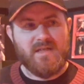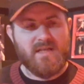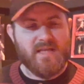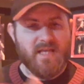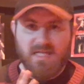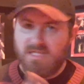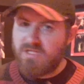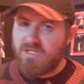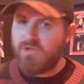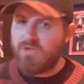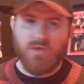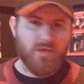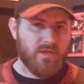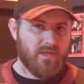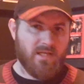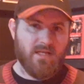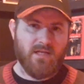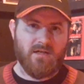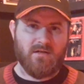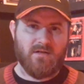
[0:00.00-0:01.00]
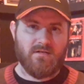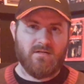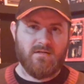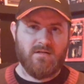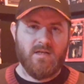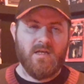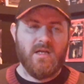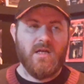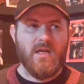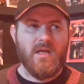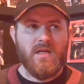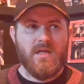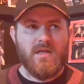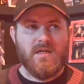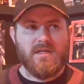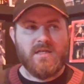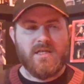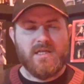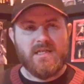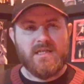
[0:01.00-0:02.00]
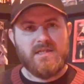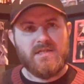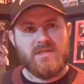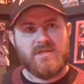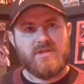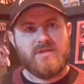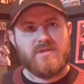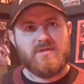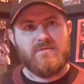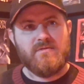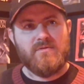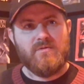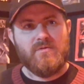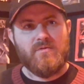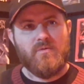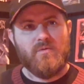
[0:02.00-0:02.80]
his look here is